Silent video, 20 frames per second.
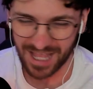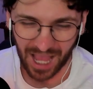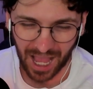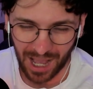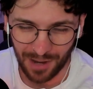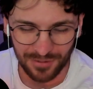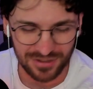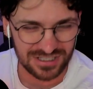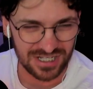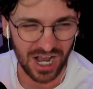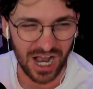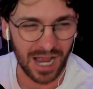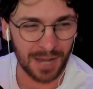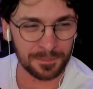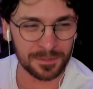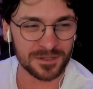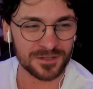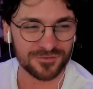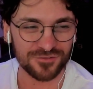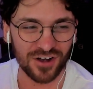I was
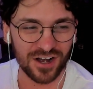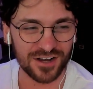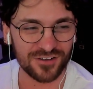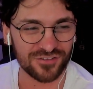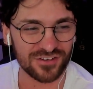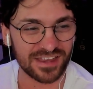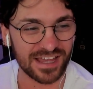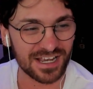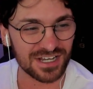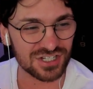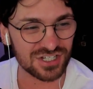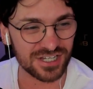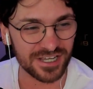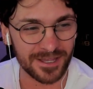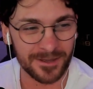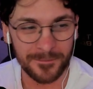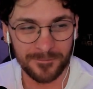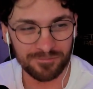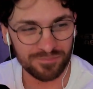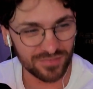hype as fuck for that
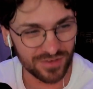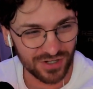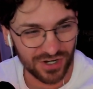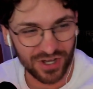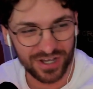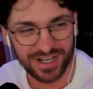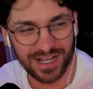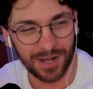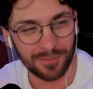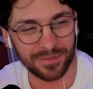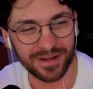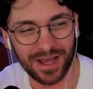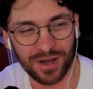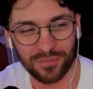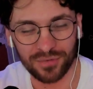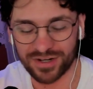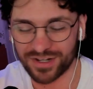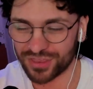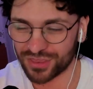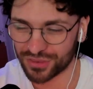shit, you know, coming out
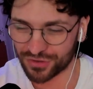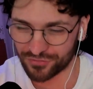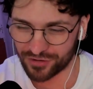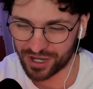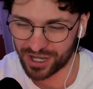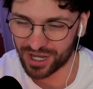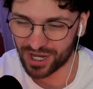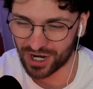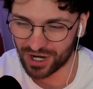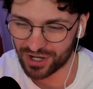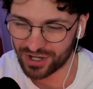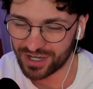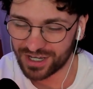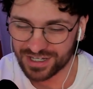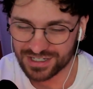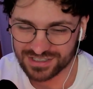winning 3 0.